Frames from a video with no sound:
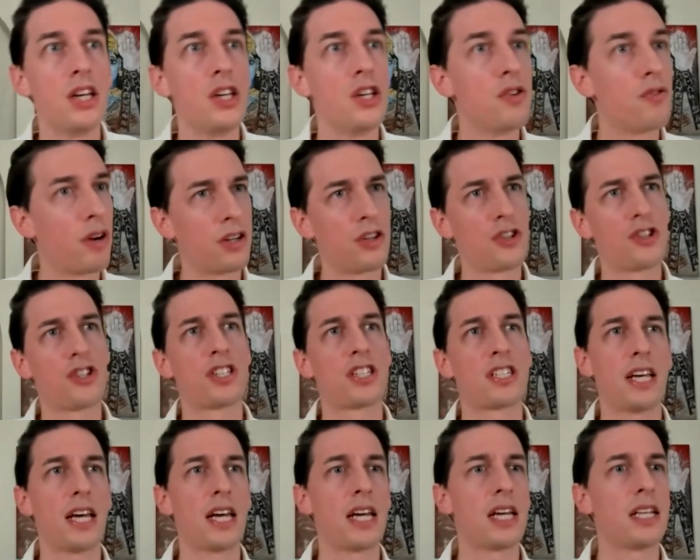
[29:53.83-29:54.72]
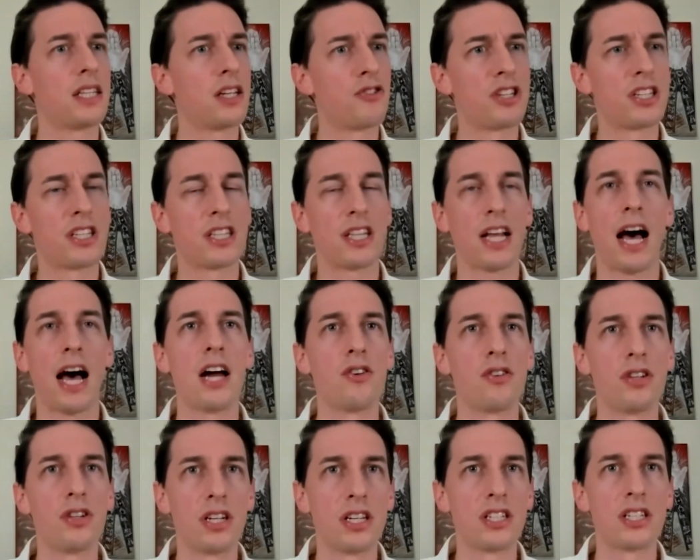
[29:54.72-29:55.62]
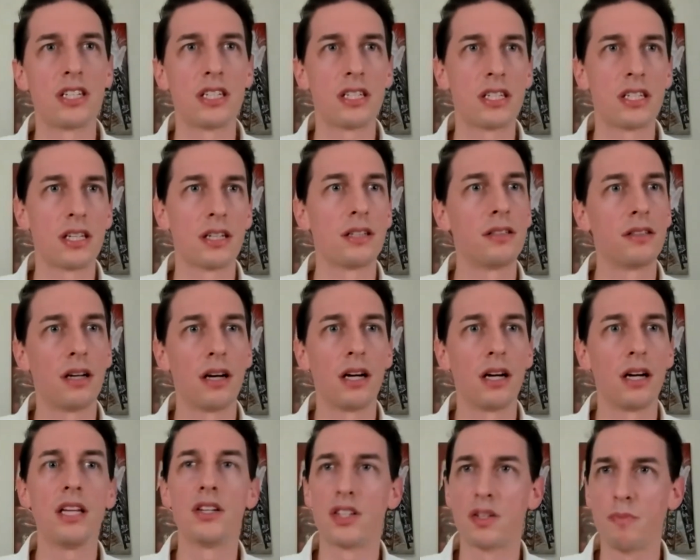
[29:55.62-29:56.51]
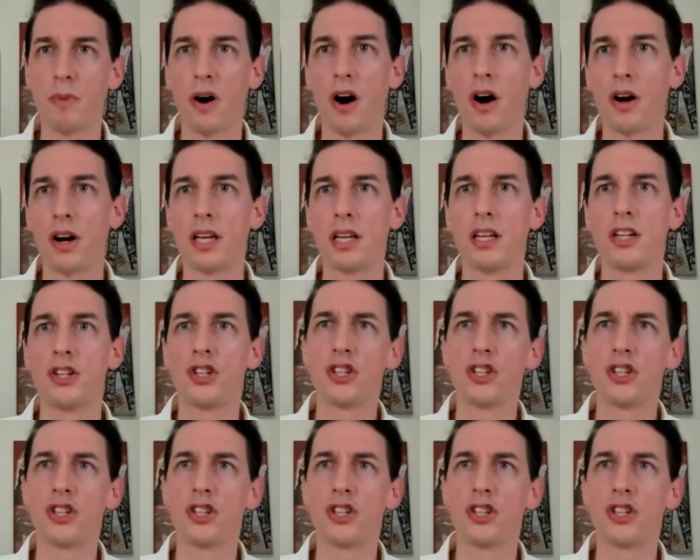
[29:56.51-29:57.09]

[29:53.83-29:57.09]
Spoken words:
you'd rather just say there is tiredness in this body.